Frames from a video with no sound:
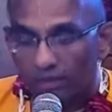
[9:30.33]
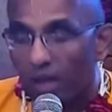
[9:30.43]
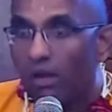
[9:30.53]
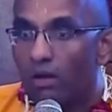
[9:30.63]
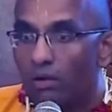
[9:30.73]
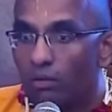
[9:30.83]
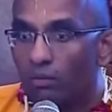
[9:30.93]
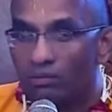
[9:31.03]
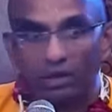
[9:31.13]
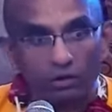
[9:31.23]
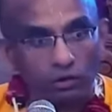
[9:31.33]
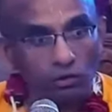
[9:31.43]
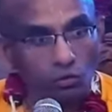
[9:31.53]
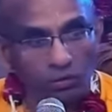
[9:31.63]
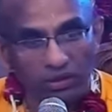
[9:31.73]
Now, then,
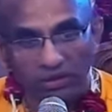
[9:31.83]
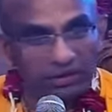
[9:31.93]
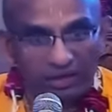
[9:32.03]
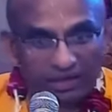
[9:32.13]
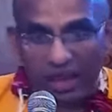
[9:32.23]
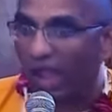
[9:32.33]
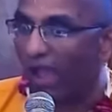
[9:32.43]
do we really